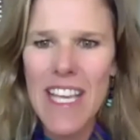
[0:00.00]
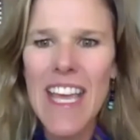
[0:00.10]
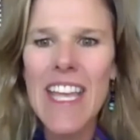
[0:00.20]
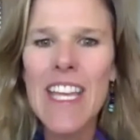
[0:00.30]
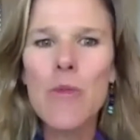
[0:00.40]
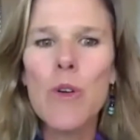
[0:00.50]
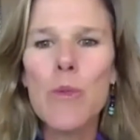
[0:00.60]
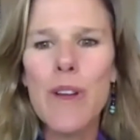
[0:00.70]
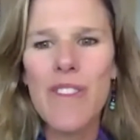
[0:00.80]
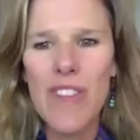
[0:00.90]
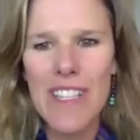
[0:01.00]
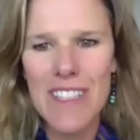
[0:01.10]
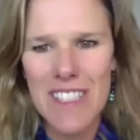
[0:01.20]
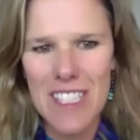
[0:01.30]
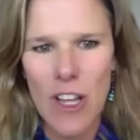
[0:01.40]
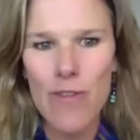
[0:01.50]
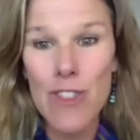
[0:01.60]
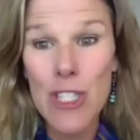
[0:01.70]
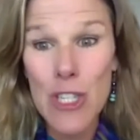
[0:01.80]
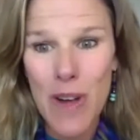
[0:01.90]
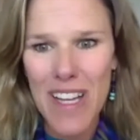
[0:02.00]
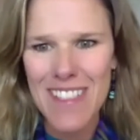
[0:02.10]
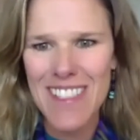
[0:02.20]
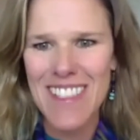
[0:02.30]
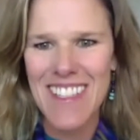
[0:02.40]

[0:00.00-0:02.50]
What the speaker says: It will reveal itself to us.